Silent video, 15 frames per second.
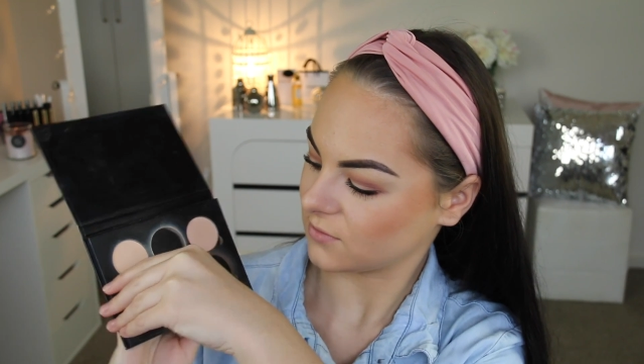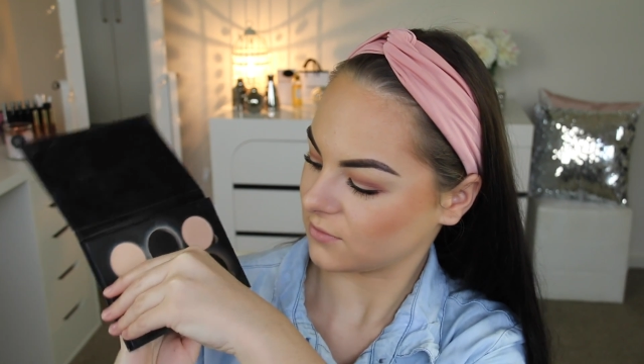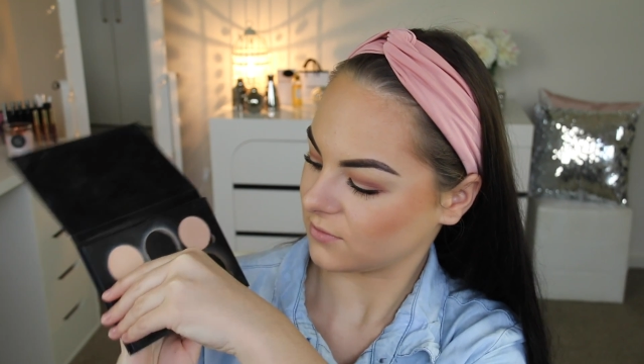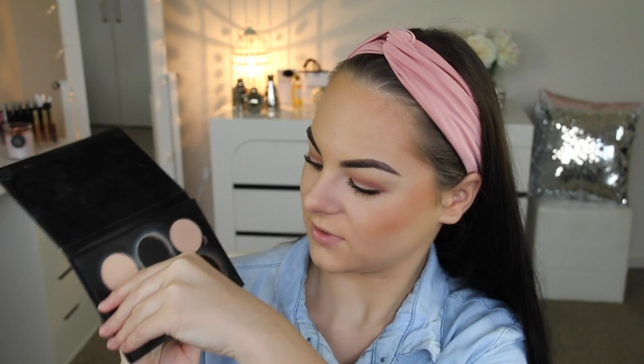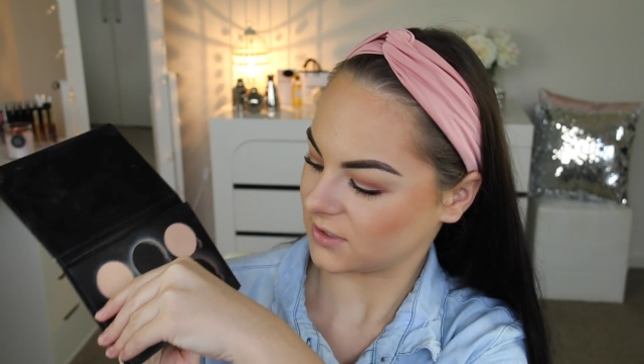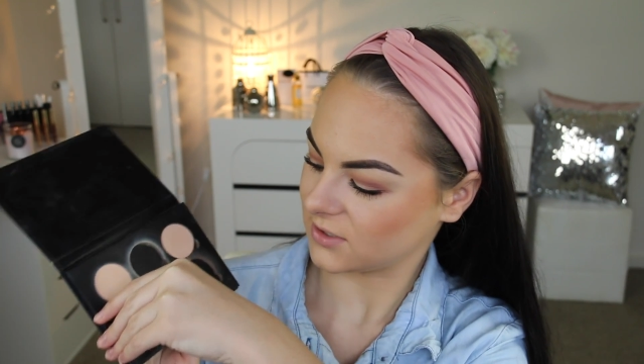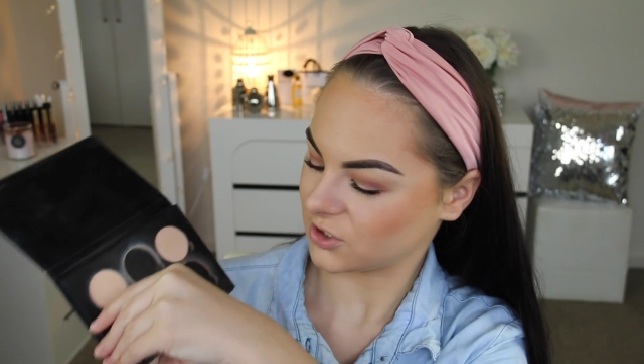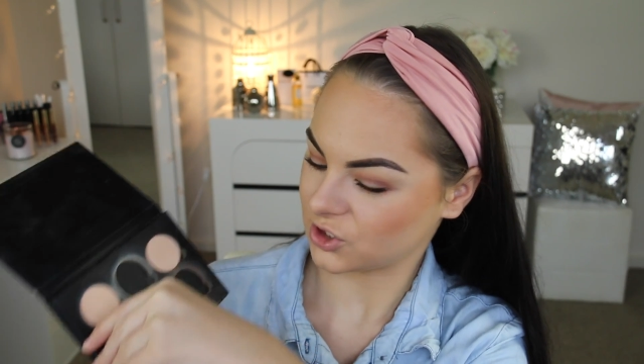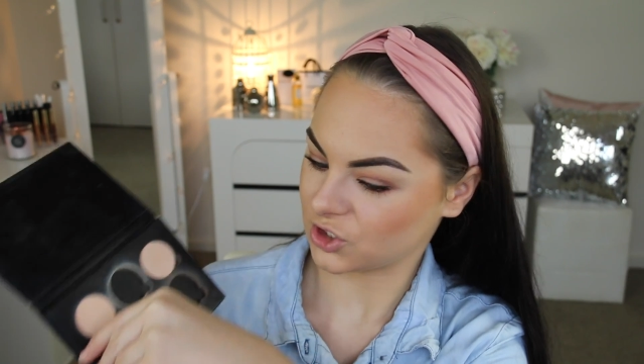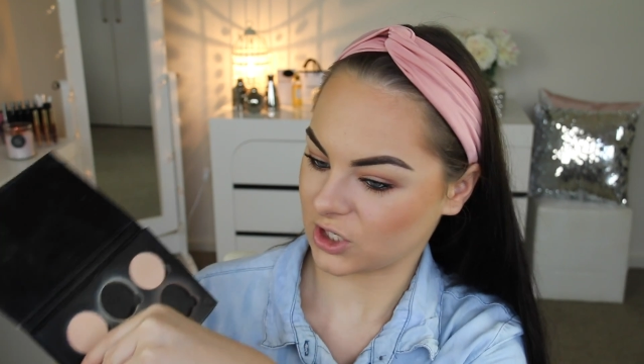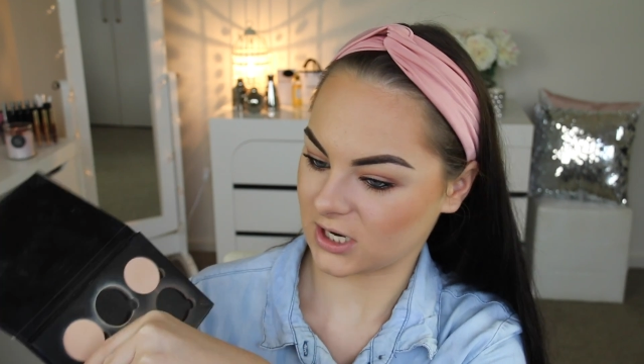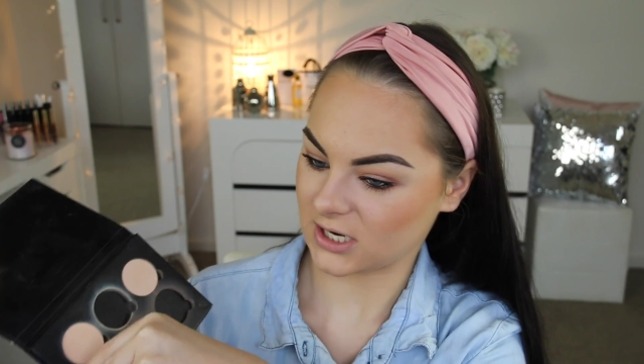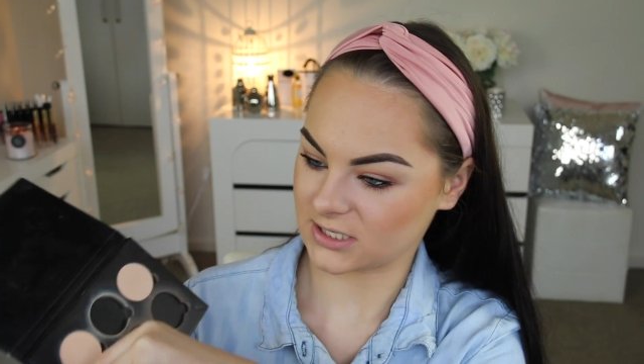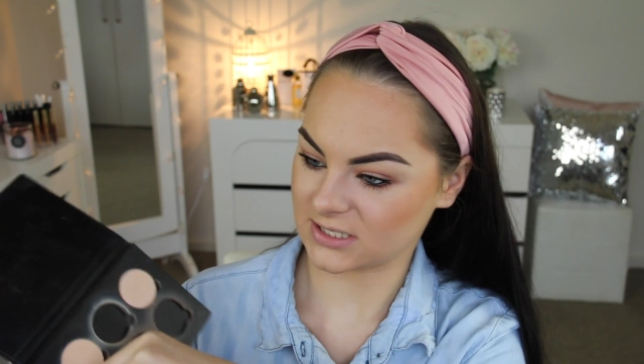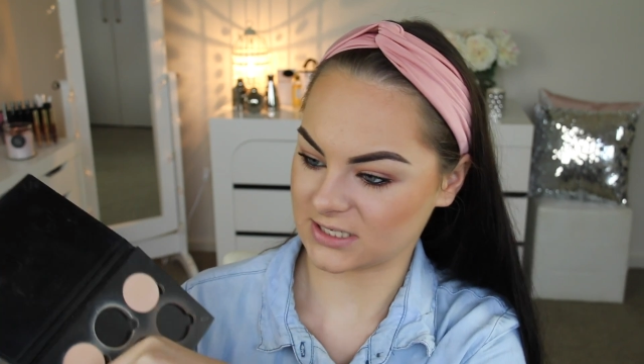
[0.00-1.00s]
or this
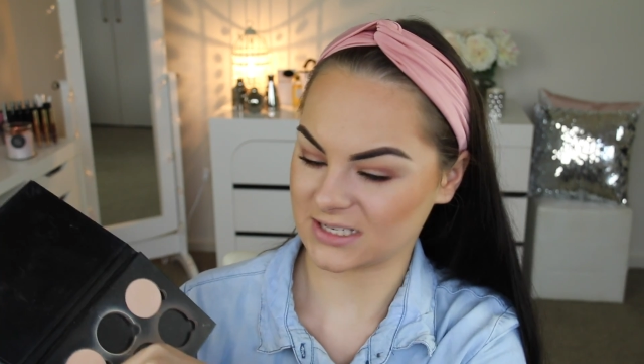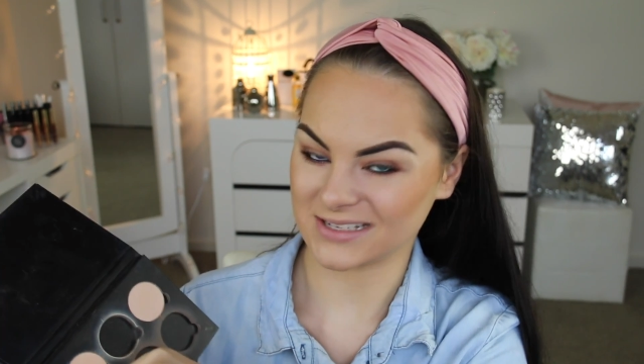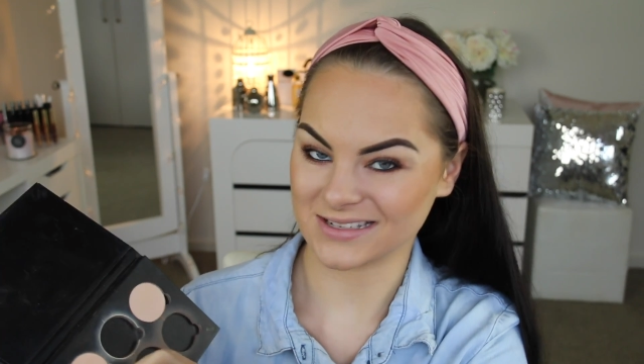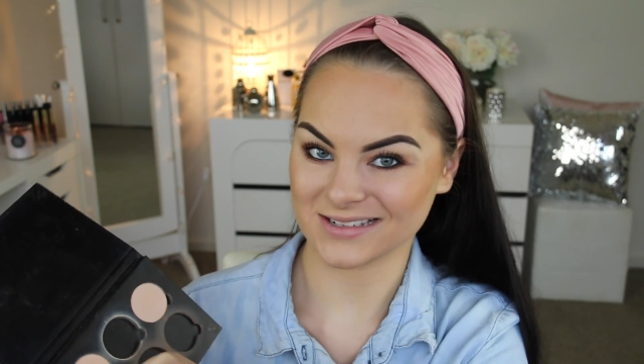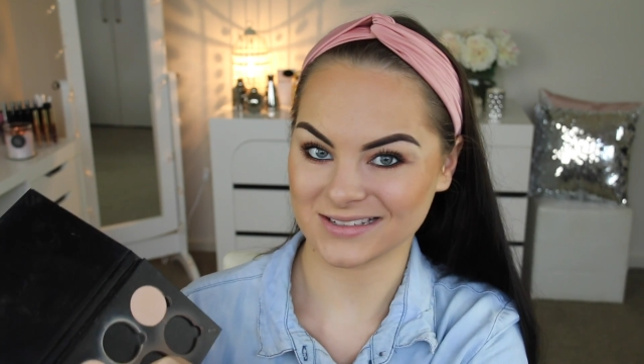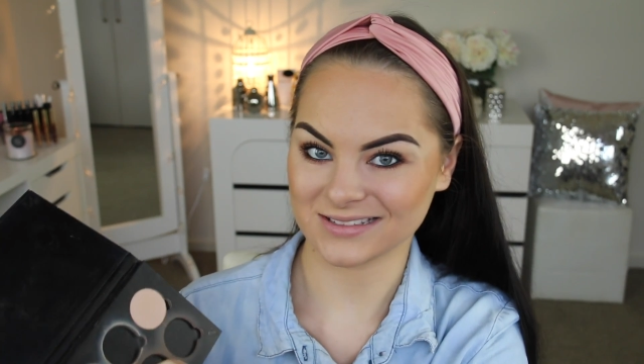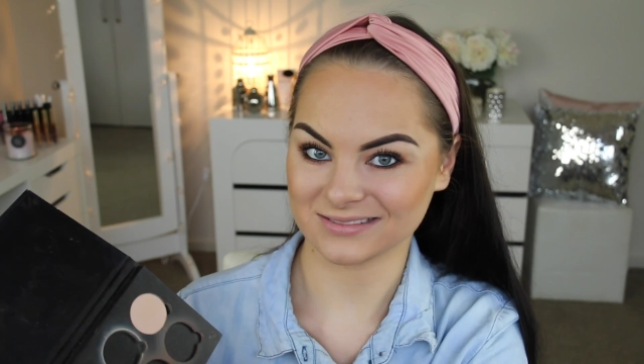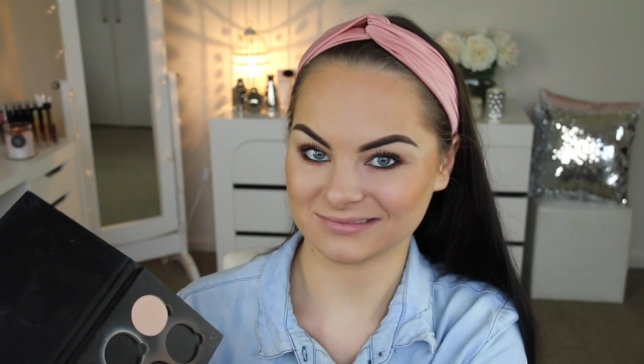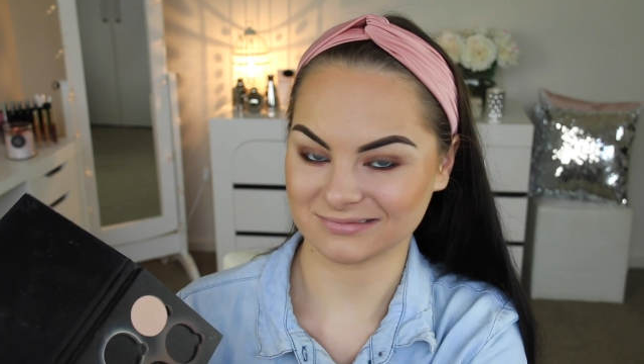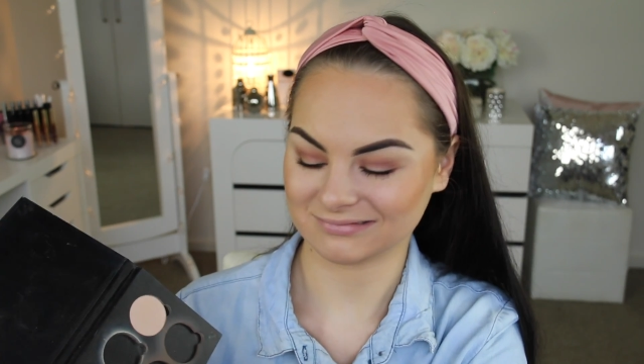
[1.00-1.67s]
shade here.